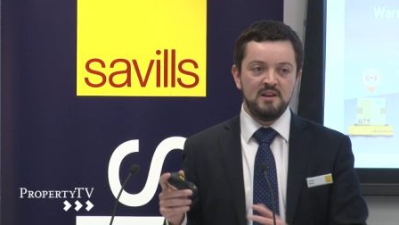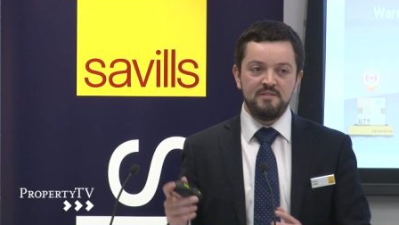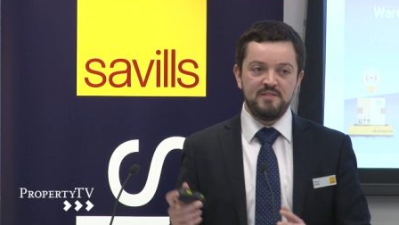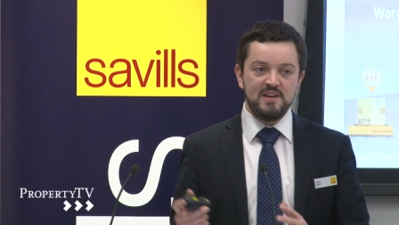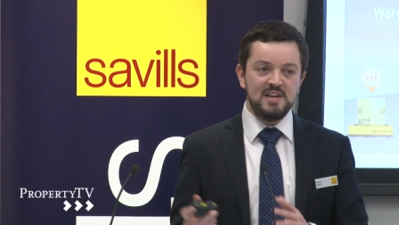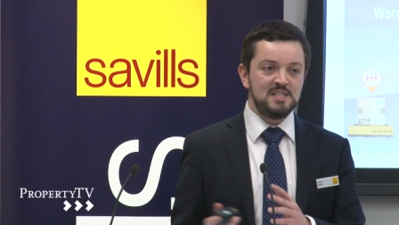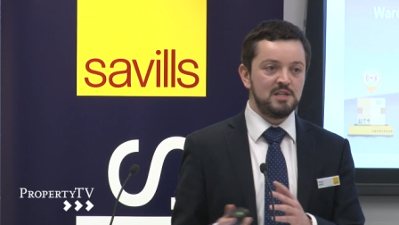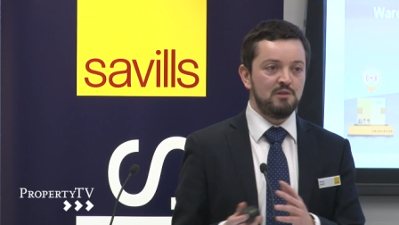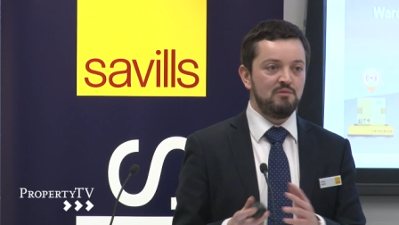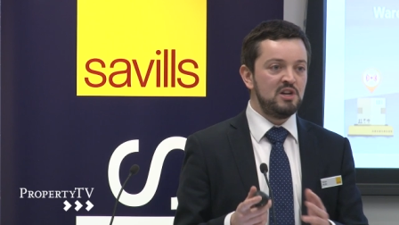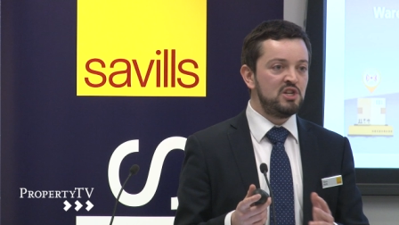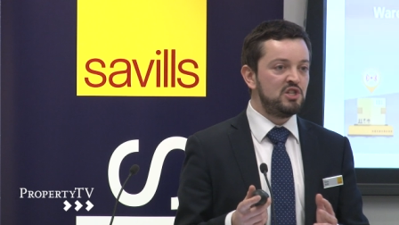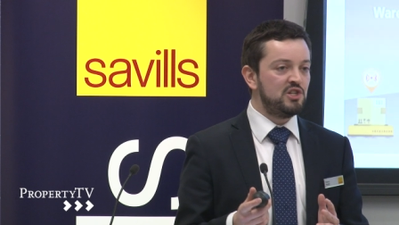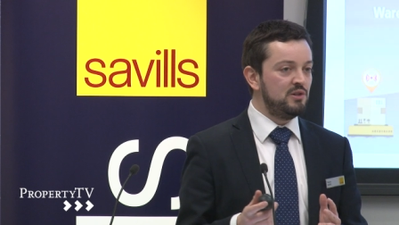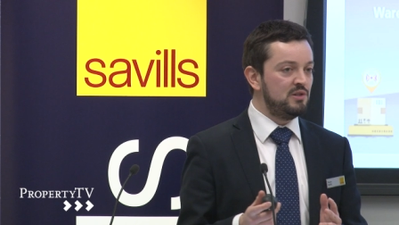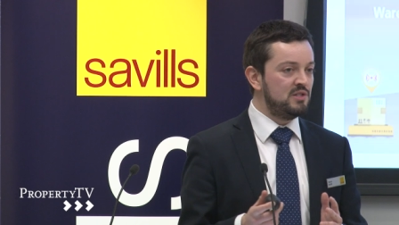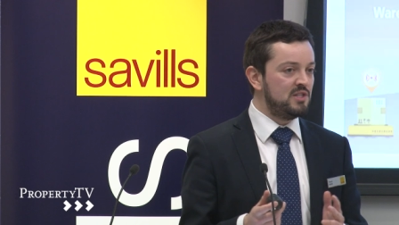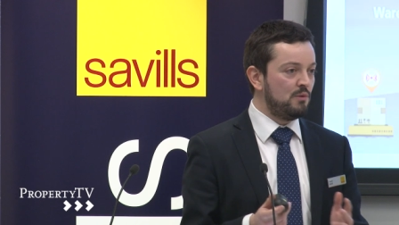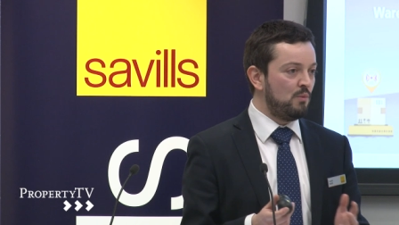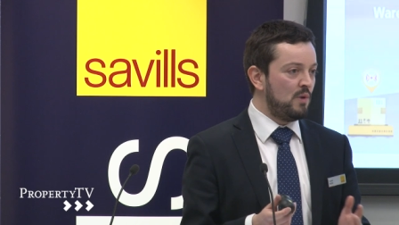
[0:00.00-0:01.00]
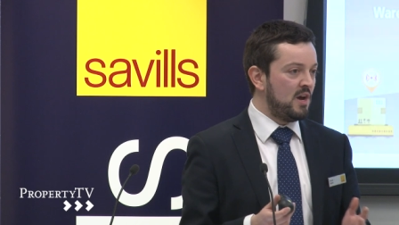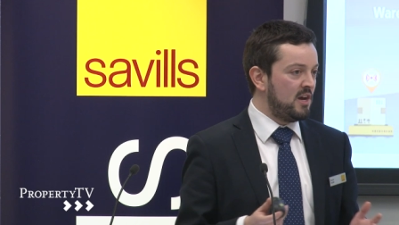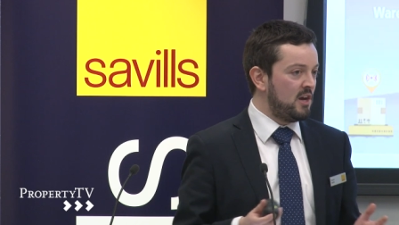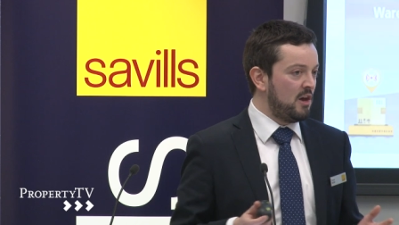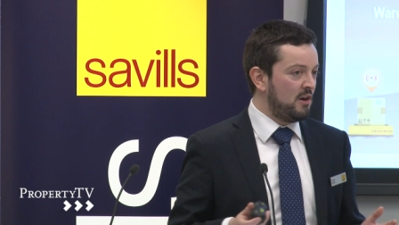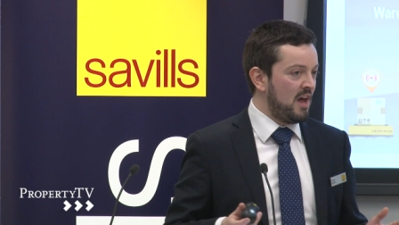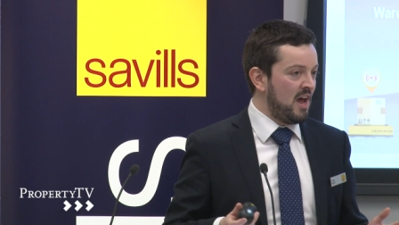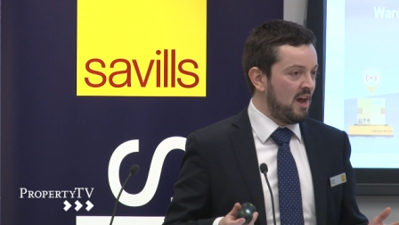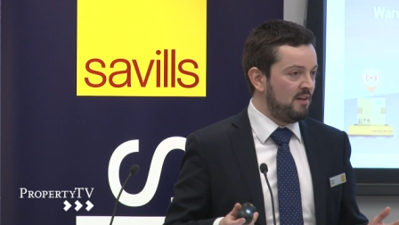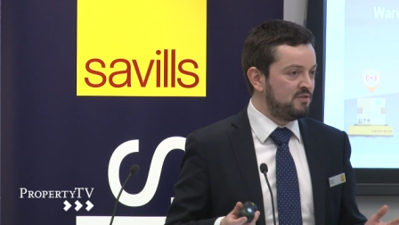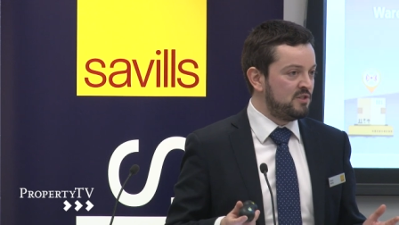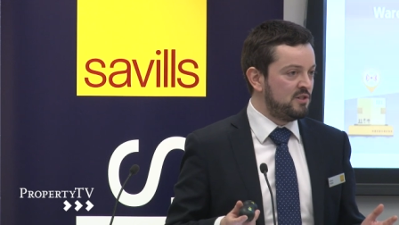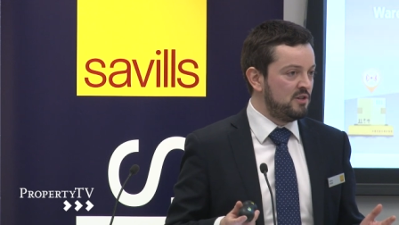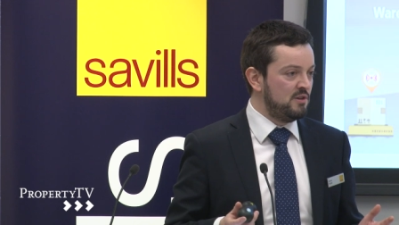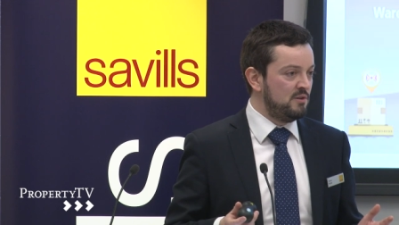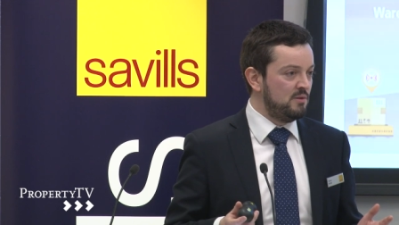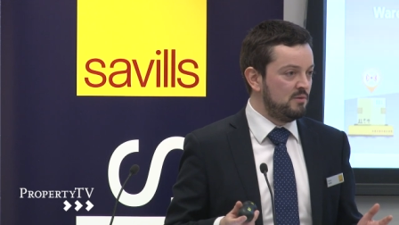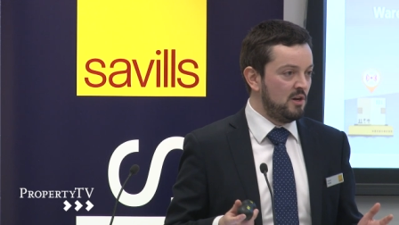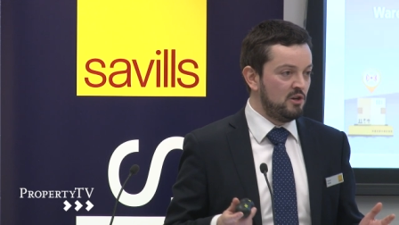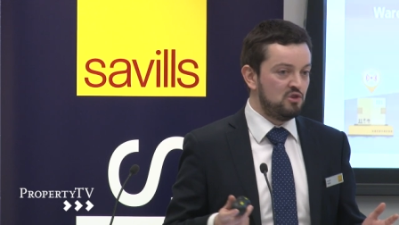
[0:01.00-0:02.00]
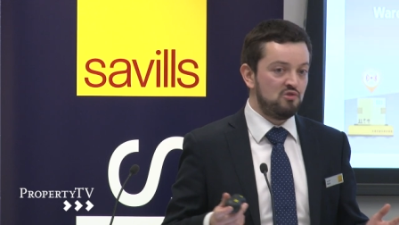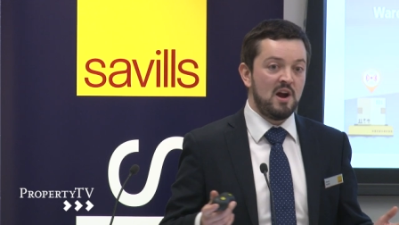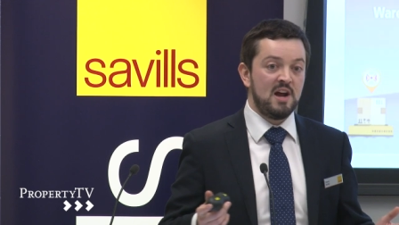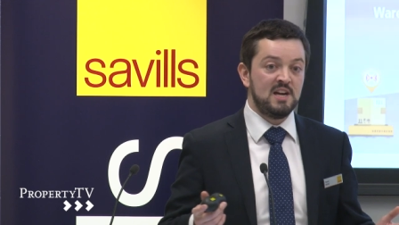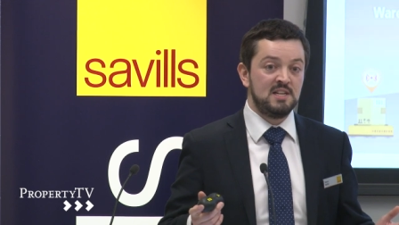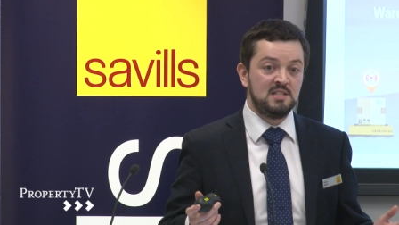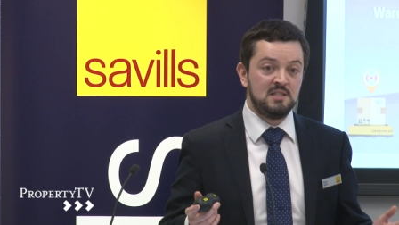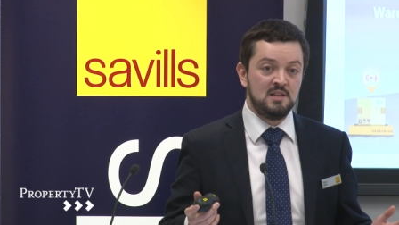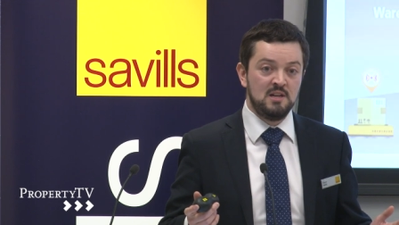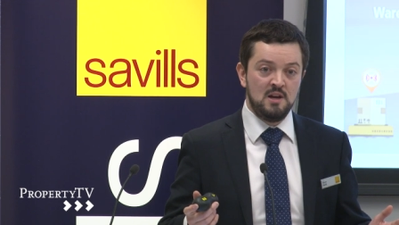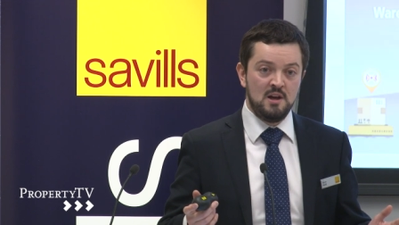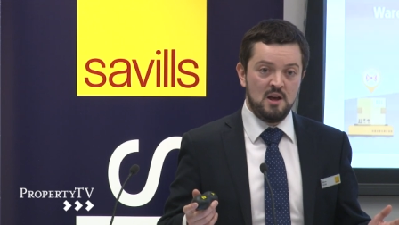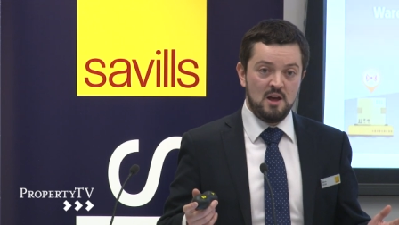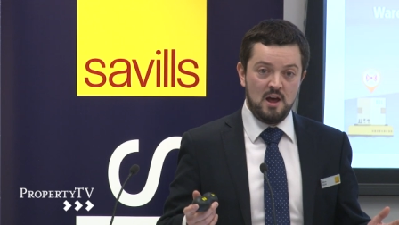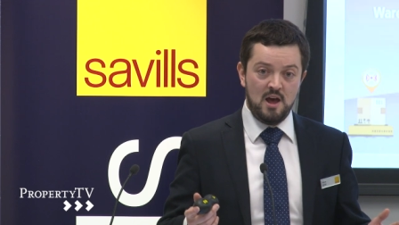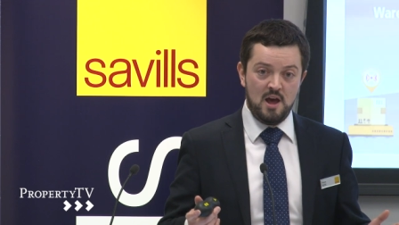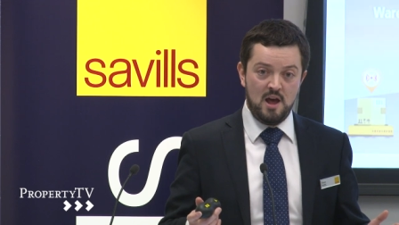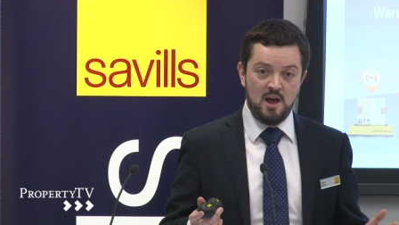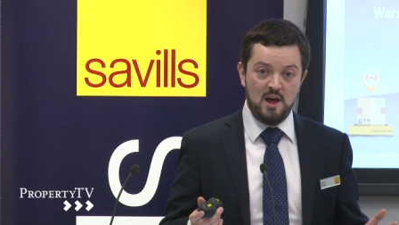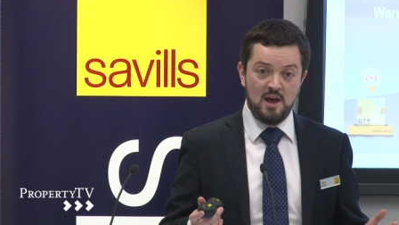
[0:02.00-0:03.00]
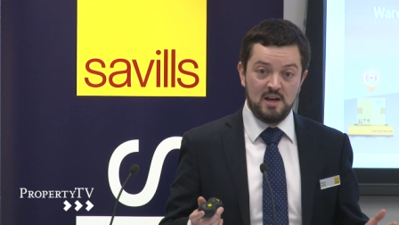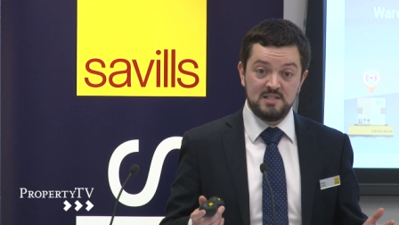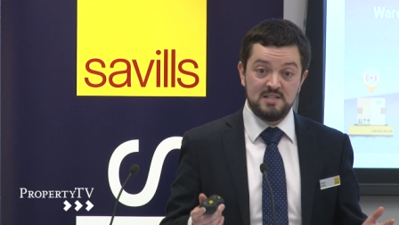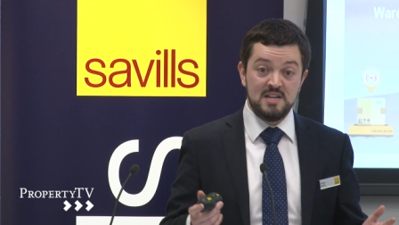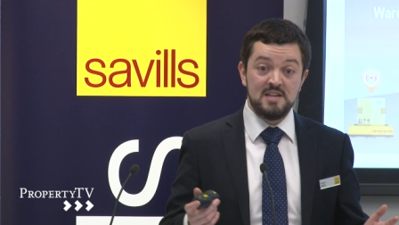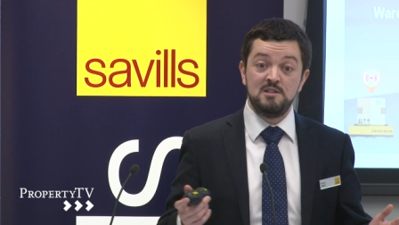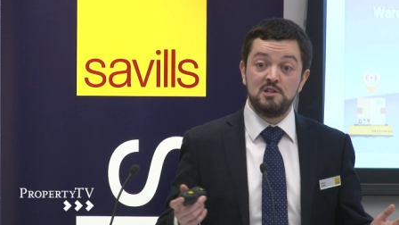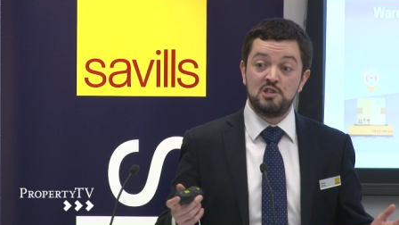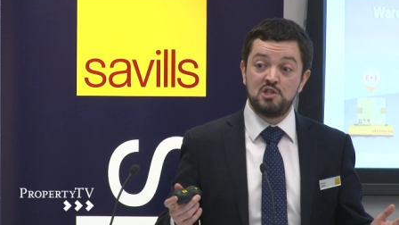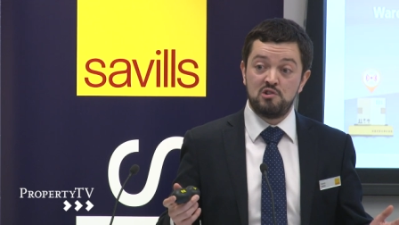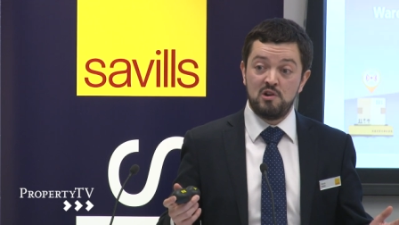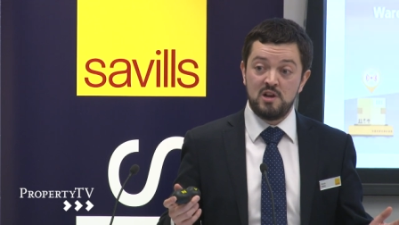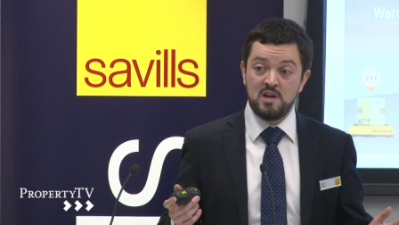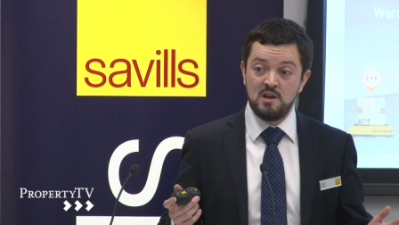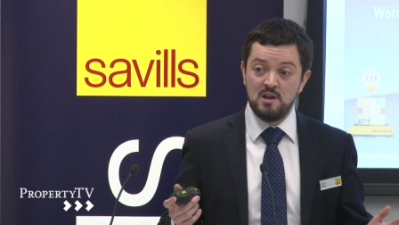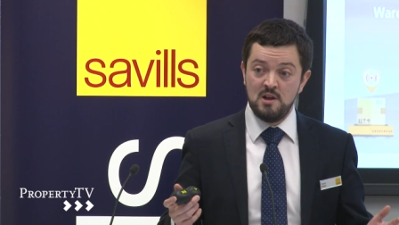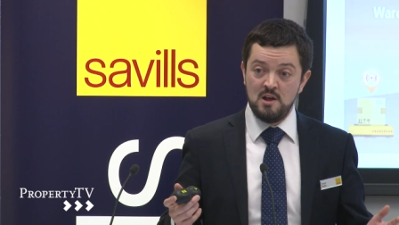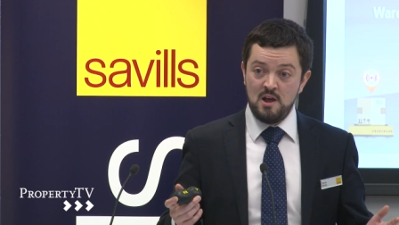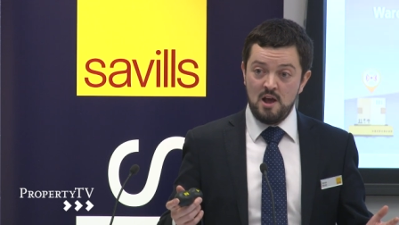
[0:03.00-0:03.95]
these are issues that we're going to have to address as an industry.